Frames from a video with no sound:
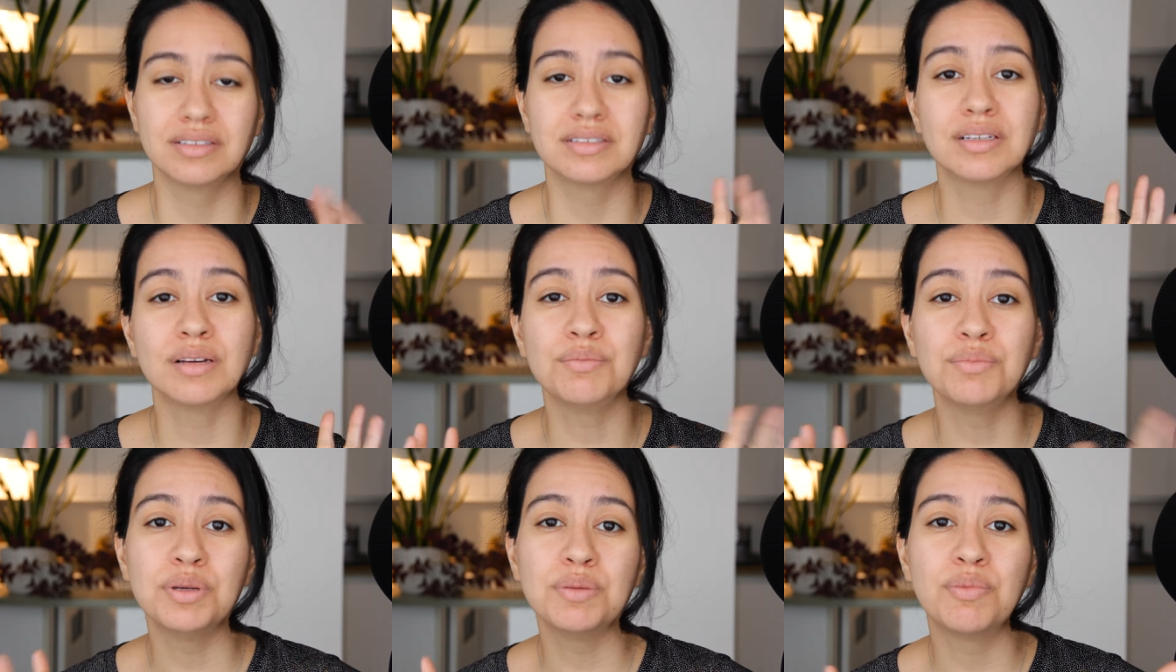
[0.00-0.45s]

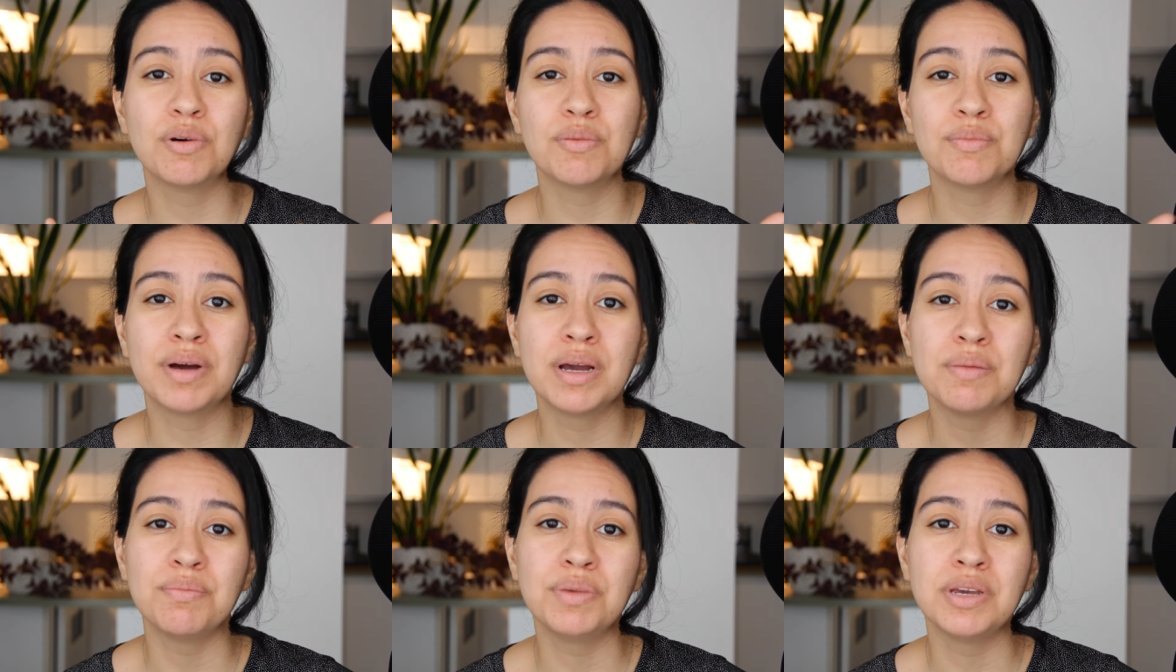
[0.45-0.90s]
Some people
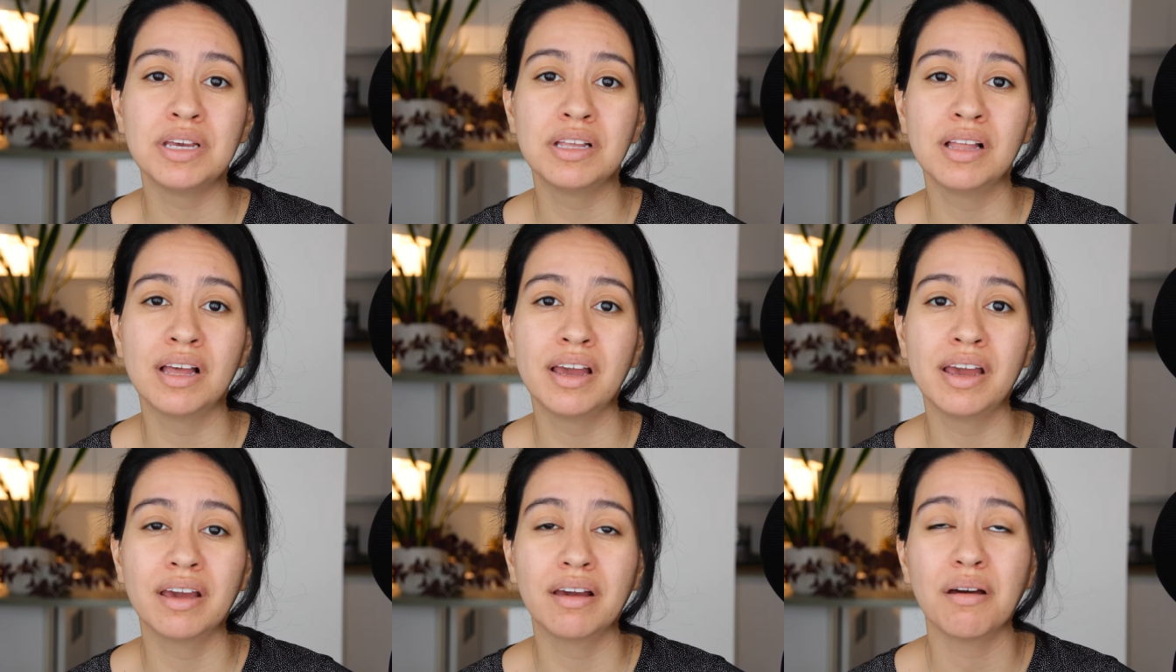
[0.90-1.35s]
might be
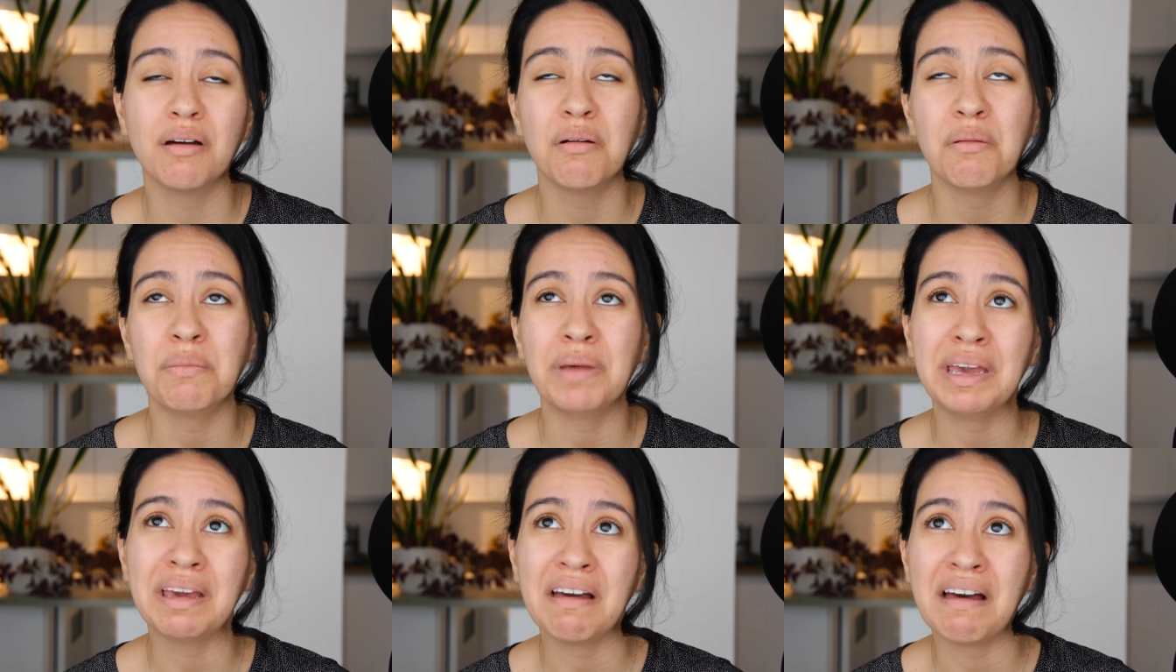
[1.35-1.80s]
like, oh
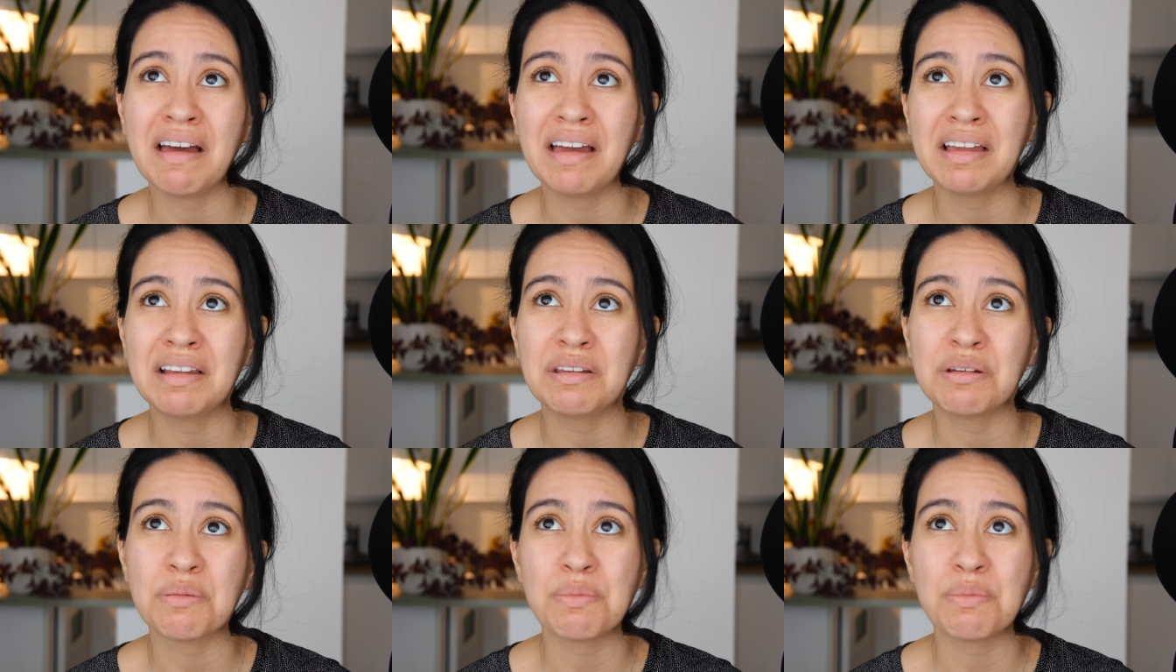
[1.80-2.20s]
my god,